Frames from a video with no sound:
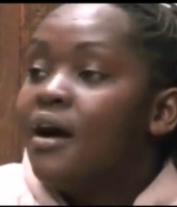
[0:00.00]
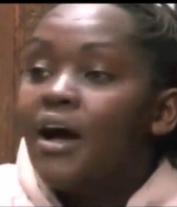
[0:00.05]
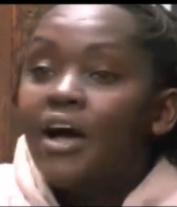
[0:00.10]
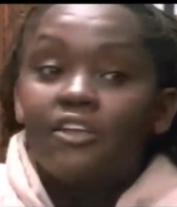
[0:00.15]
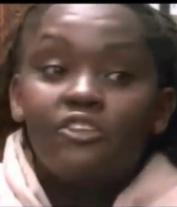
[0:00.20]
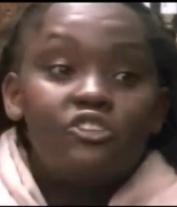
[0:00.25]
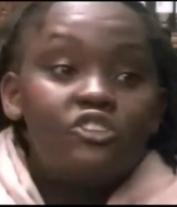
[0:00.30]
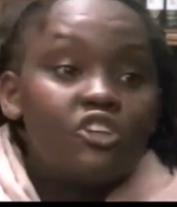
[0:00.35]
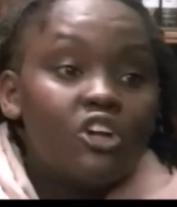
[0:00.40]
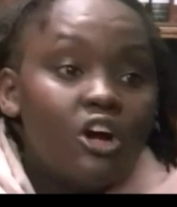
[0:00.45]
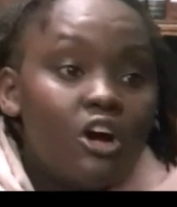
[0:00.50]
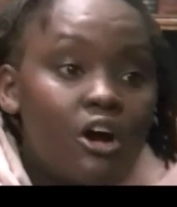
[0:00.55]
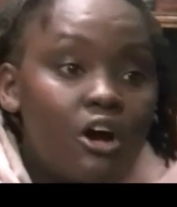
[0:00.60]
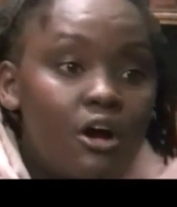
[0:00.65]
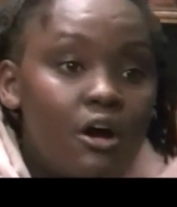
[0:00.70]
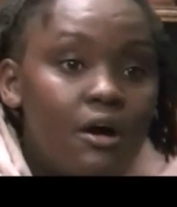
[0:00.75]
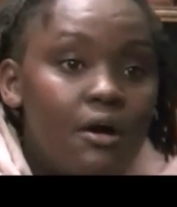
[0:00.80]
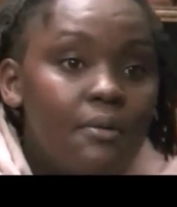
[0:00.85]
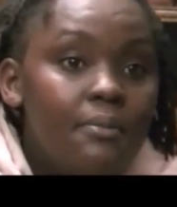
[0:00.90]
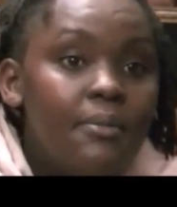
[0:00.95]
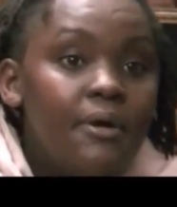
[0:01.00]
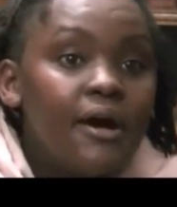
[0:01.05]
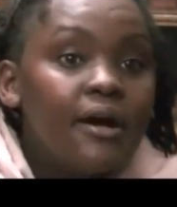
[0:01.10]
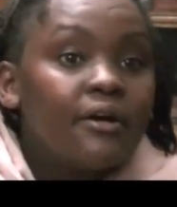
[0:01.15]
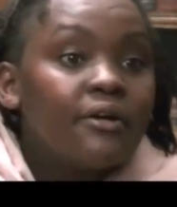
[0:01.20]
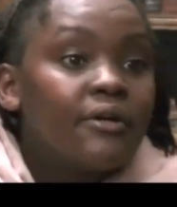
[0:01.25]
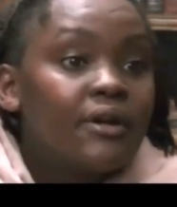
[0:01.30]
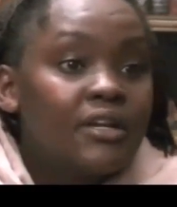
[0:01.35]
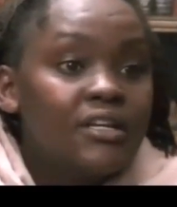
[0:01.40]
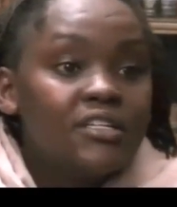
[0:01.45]
a job, a
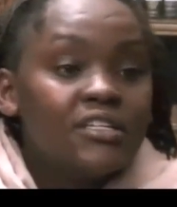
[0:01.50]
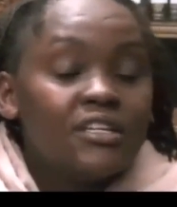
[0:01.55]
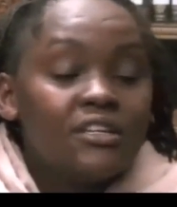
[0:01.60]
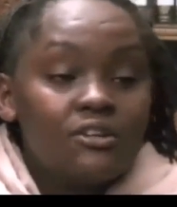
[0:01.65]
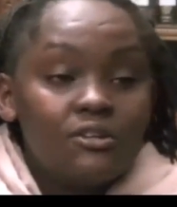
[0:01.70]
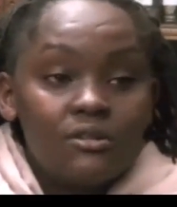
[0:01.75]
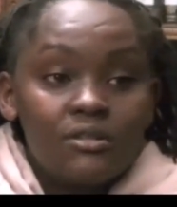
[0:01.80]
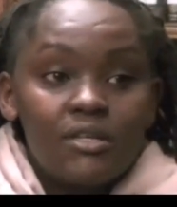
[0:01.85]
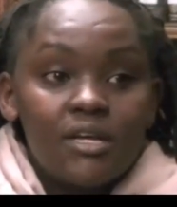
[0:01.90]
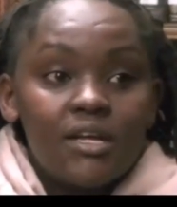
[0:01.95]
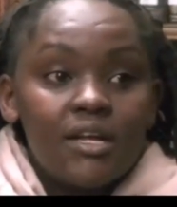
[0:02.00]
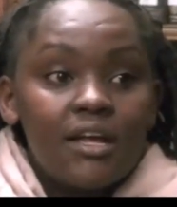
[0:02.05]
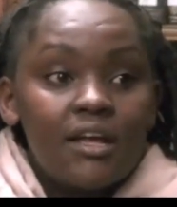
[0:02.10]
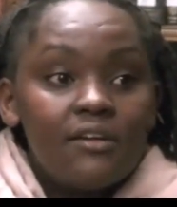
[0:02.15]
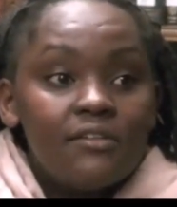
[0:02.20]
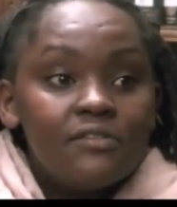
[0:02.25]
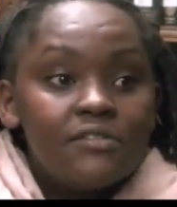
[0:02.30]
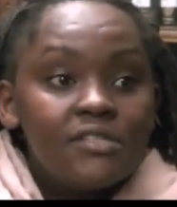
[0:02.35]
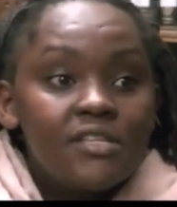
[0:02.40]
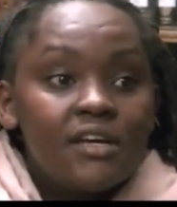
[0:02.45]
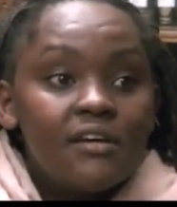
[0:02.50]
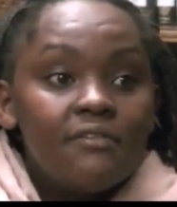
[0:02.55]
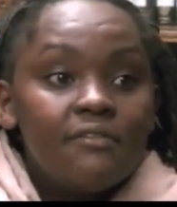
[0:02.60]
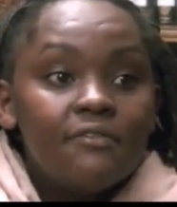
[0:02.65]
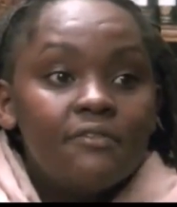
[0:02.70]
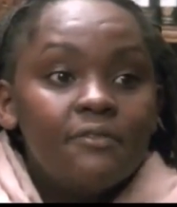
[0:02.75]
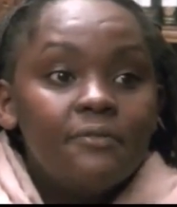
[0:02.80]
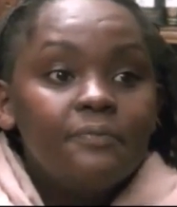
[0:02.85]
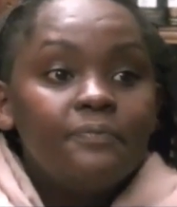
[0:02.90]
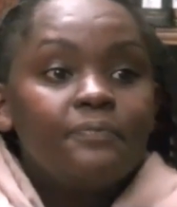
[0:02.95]
credit, and all that kind of stuff.
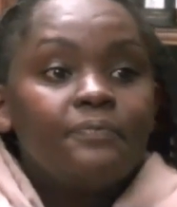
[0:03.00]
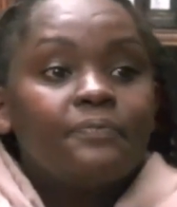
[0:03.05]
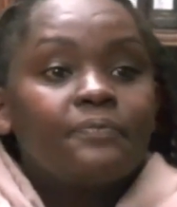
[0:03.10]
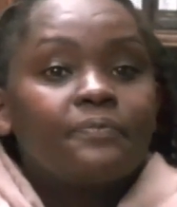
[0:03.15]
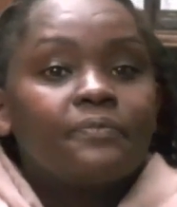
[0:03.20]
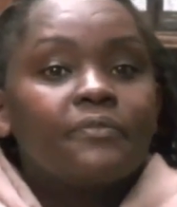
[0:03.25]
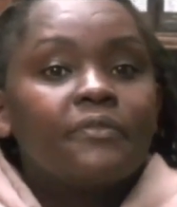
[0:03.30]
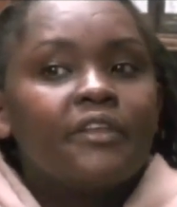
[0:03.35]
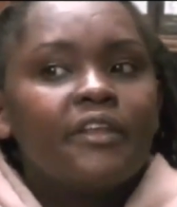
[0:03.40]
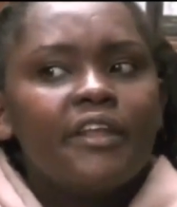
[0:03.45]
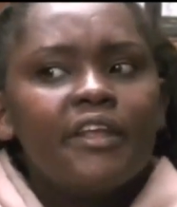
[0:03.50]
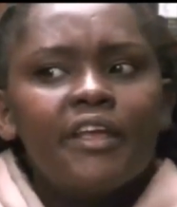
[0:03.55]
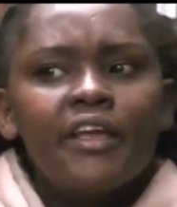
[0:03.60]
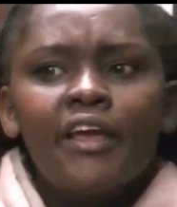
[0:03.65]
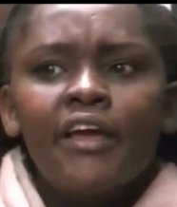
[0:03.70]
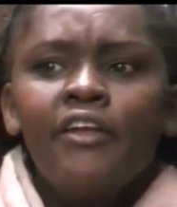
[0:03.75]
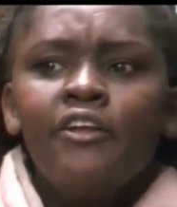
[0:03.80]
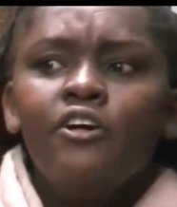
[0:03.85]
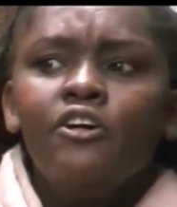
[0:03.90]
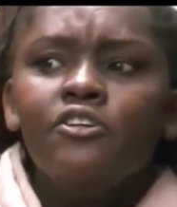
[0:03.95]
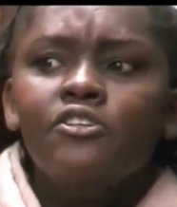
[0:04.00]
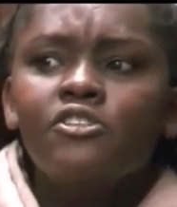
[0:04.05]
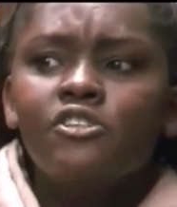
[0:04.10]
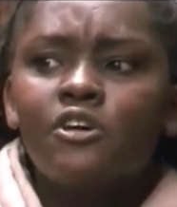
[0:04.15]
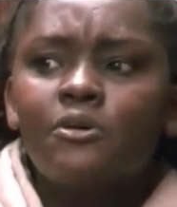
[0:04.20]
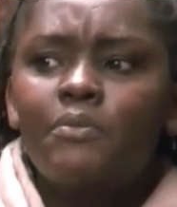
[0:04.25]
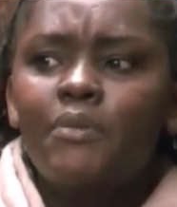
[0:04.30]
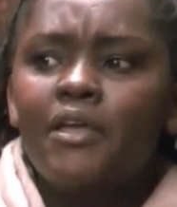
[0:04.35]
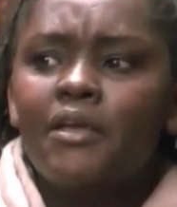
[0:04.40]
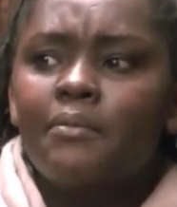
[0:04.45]
And
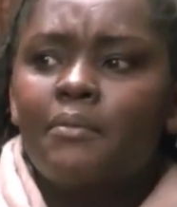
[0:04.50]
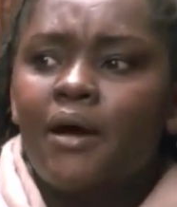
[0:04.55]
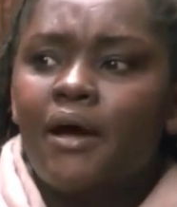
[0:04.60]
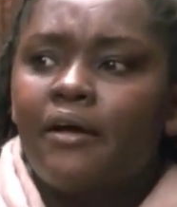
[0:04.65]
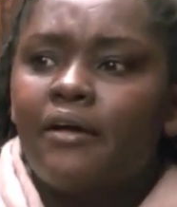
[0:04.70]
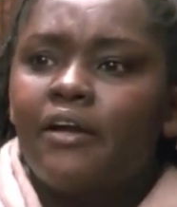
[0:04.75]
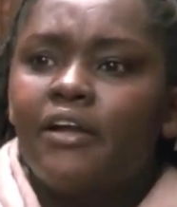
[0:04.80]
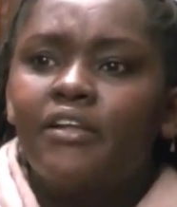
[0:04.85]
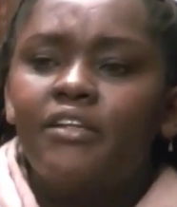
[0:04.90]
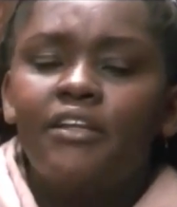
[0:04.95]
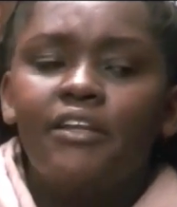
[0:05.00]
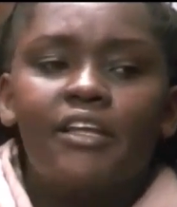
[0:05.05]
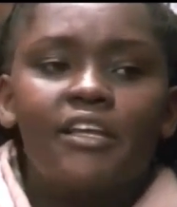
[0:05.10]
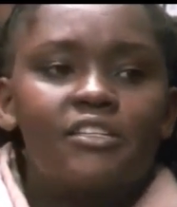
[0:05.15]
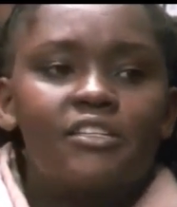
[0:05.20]
also being married